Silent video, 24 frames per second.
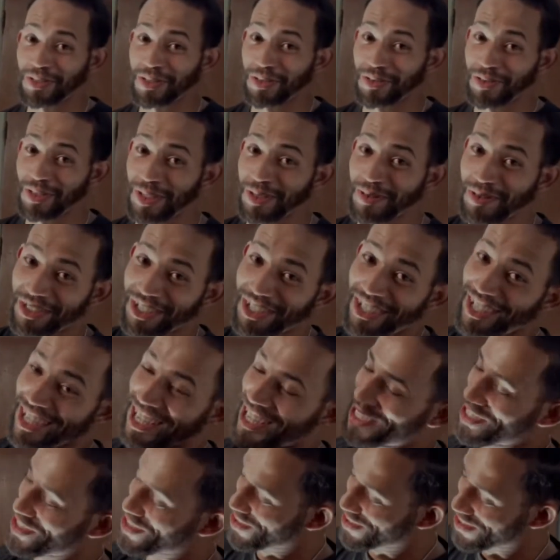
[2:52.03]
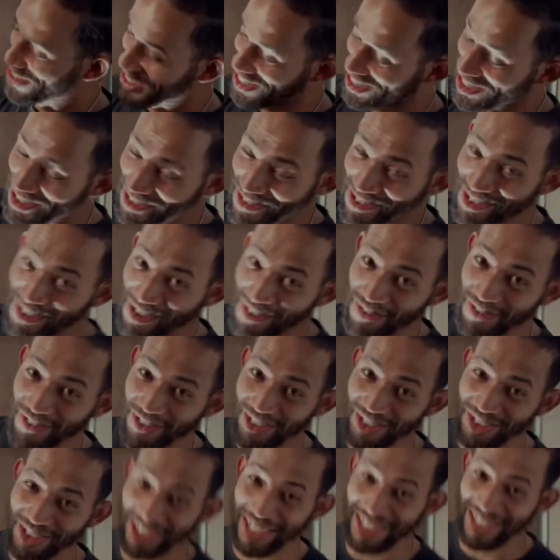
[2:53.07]
the rims on, and you already know we're going for
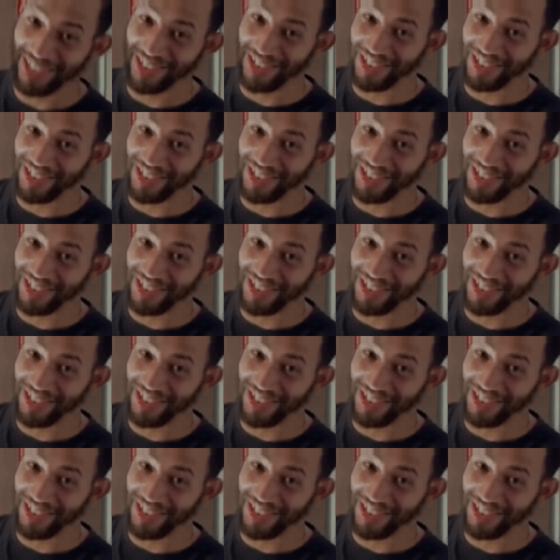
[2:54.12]
a test